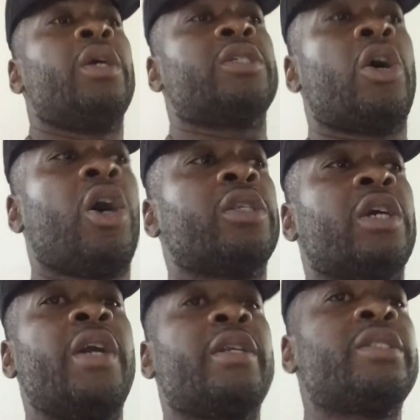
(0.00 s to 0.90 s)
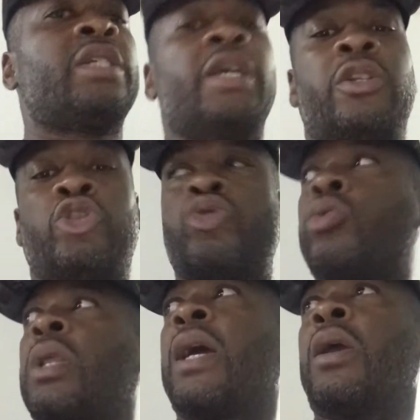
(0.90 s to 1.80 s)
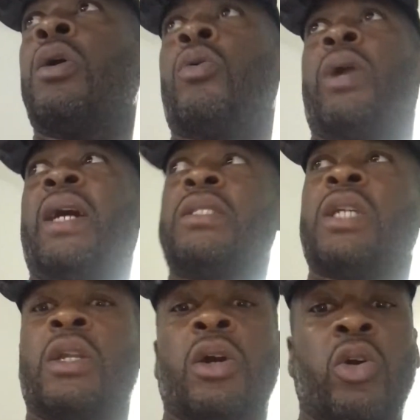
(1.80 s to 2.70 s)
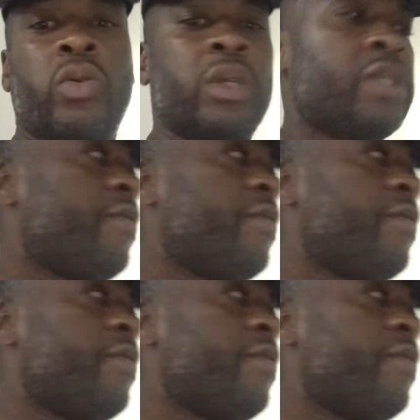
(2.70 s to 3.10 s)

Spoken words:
It's hard to understand the truth. Like, when I say the earth is